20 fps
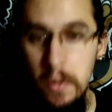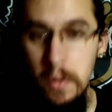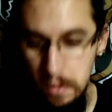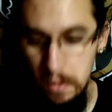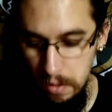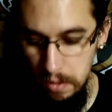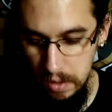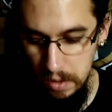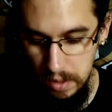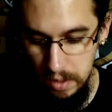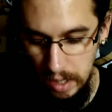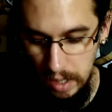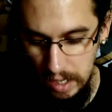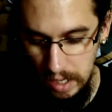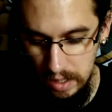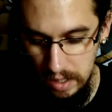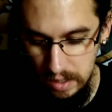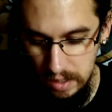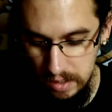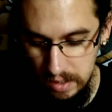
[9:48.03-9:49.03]
Look, I
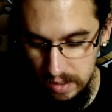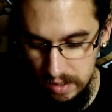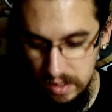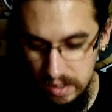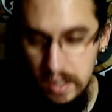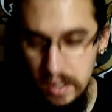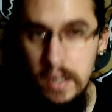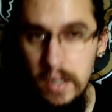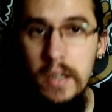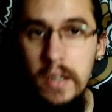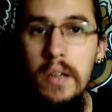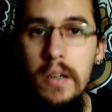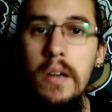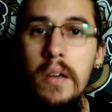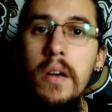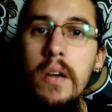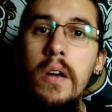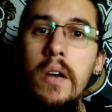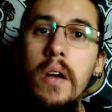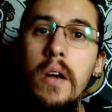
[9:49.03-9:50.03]
didn't see.
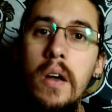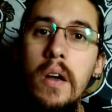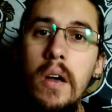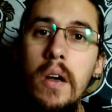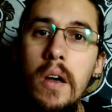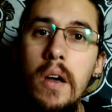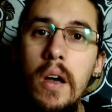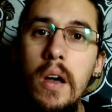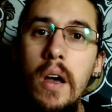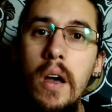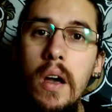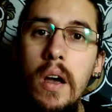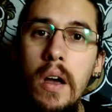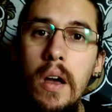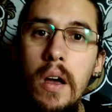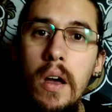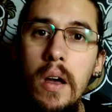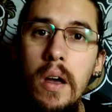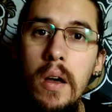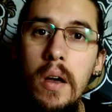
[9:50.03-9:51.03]

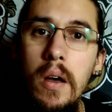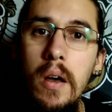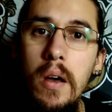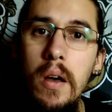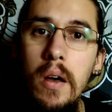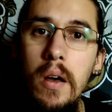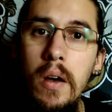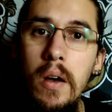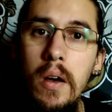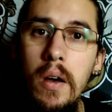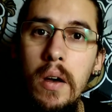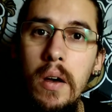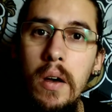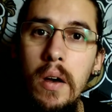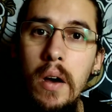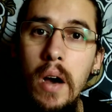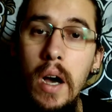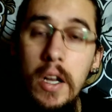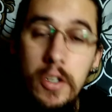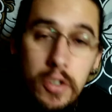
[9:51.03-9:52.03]
Uh,
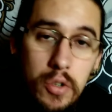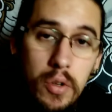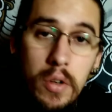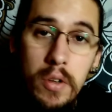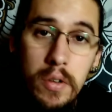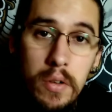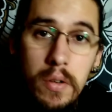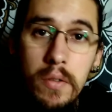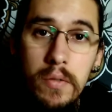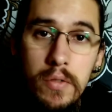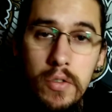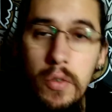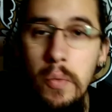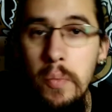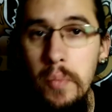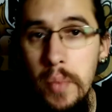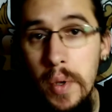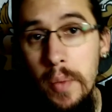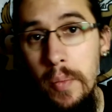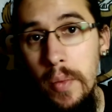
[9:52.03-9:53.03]
I saw some
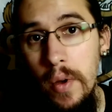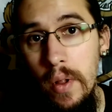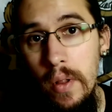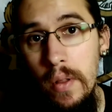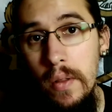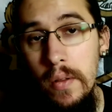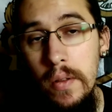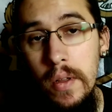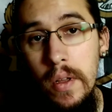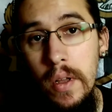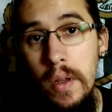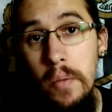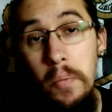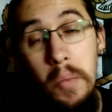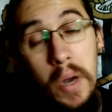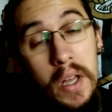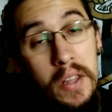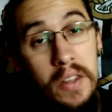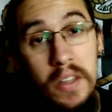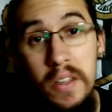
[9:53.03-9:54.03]
people.
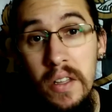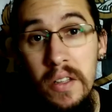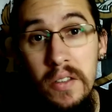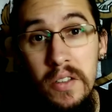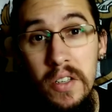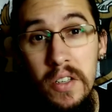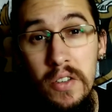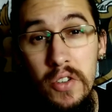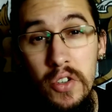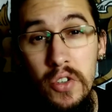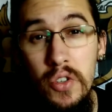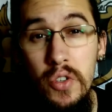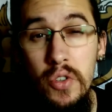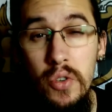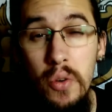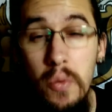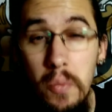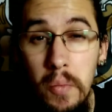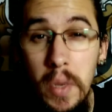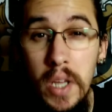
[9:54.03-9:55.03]
I didn't see
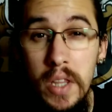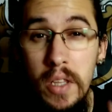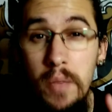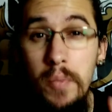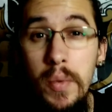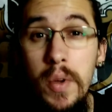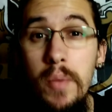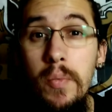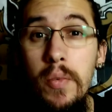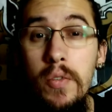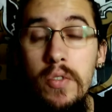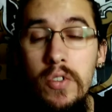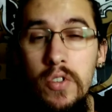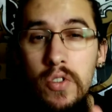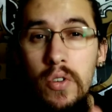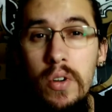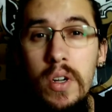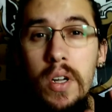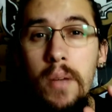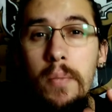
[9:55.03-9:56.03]
so many people
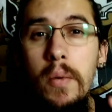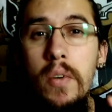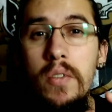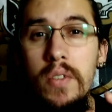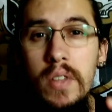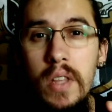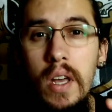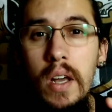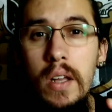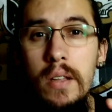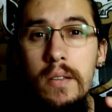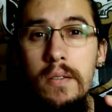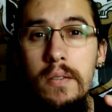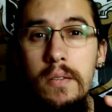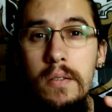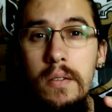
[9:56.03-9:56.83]
talk about that